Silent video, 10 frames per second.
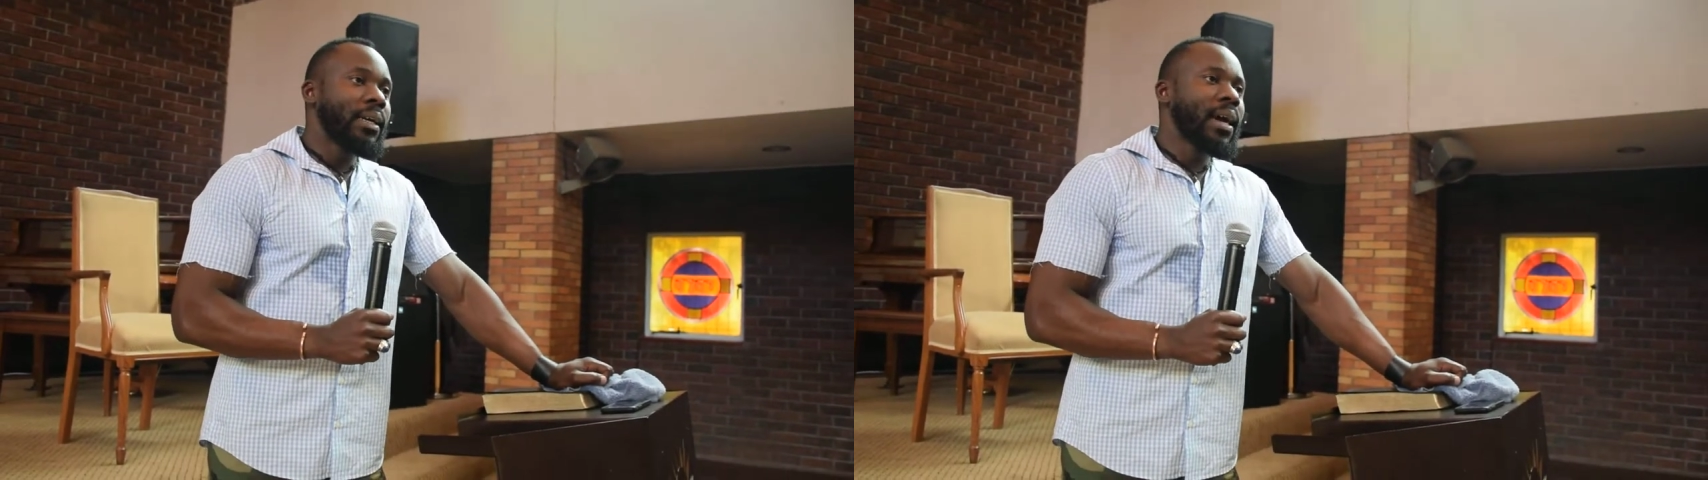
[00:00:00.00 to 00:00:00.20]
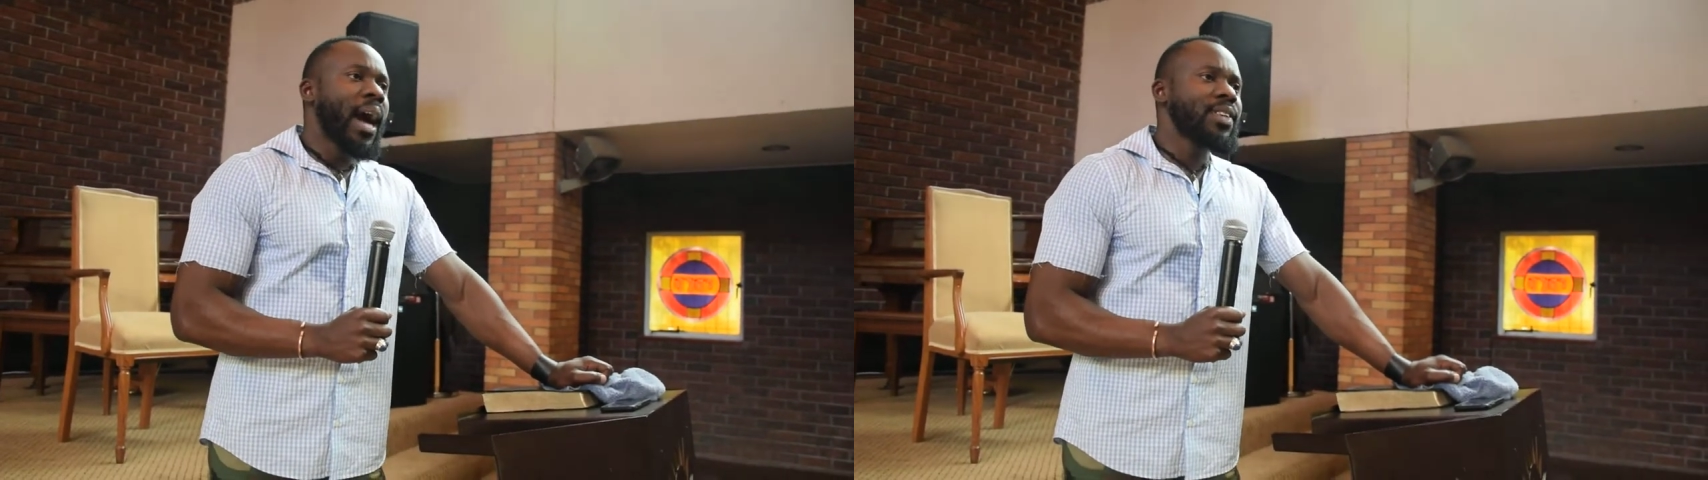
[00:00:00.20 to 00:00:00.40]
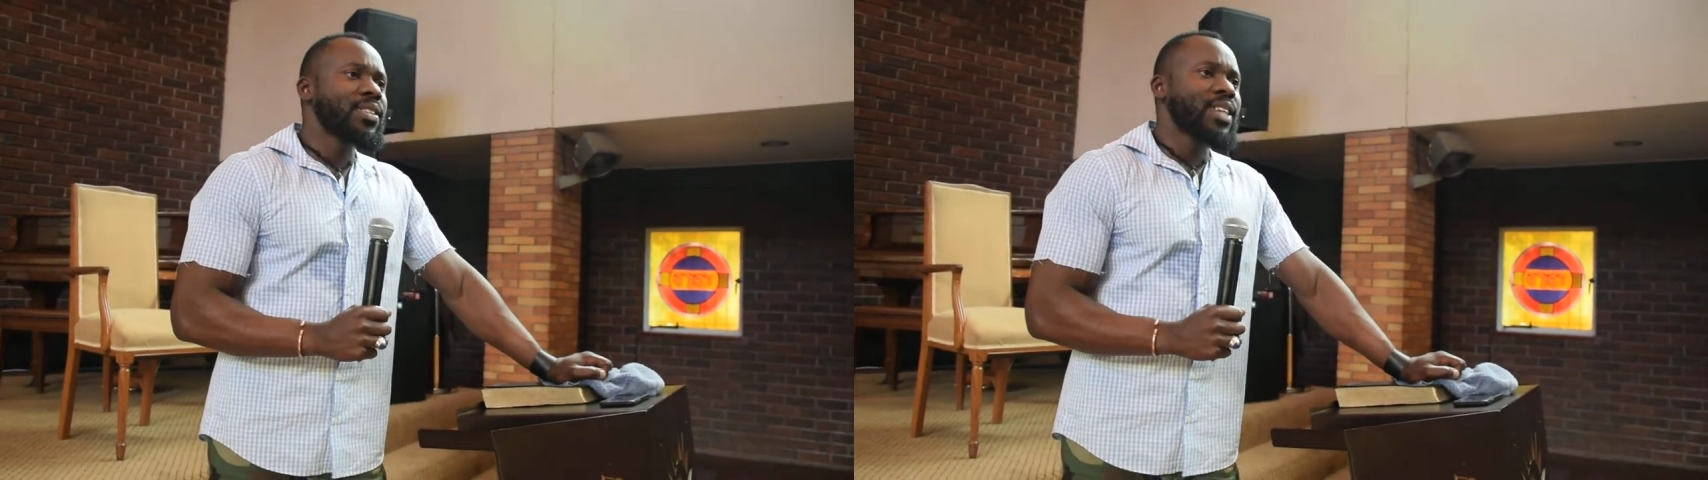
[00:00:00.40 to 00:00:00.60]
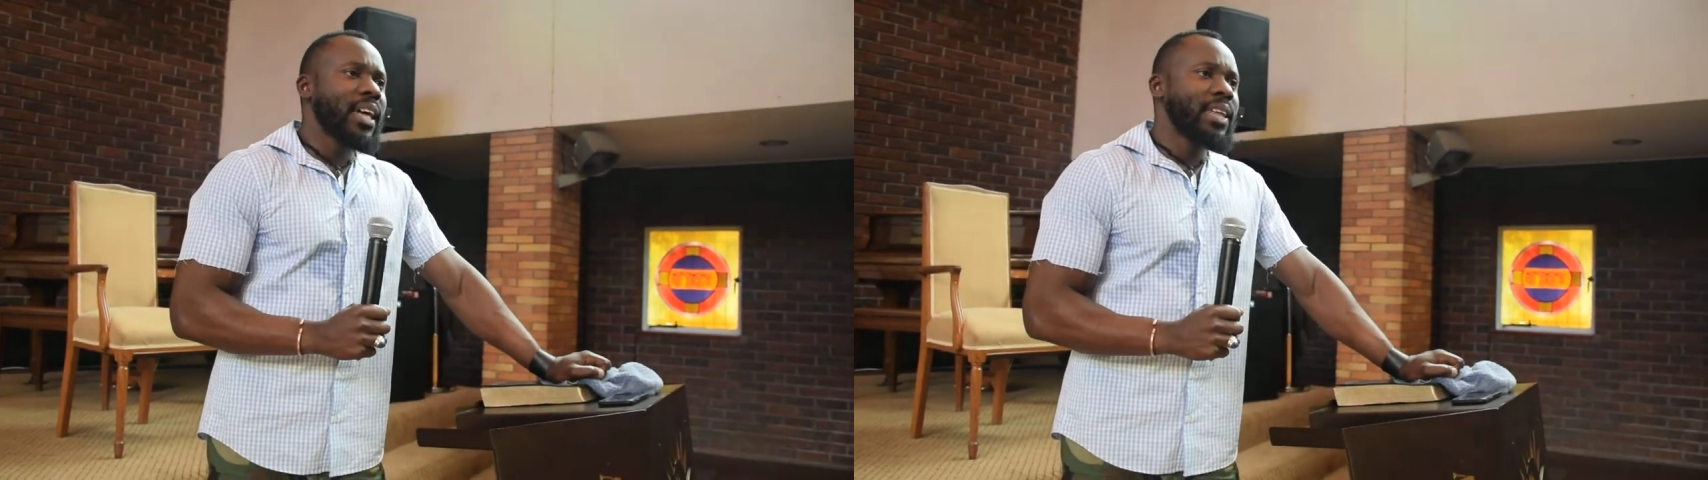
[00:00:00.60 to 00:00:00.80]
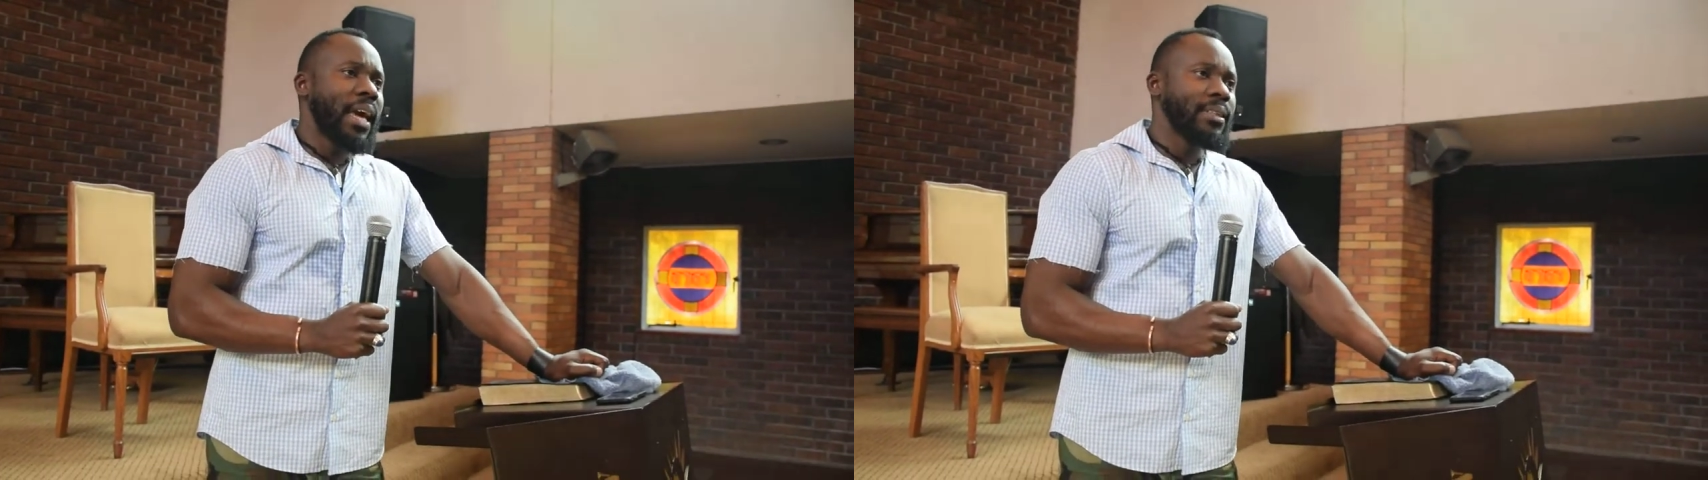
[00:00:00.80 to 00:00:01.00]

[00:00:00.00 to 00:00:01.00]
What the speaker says: castrated.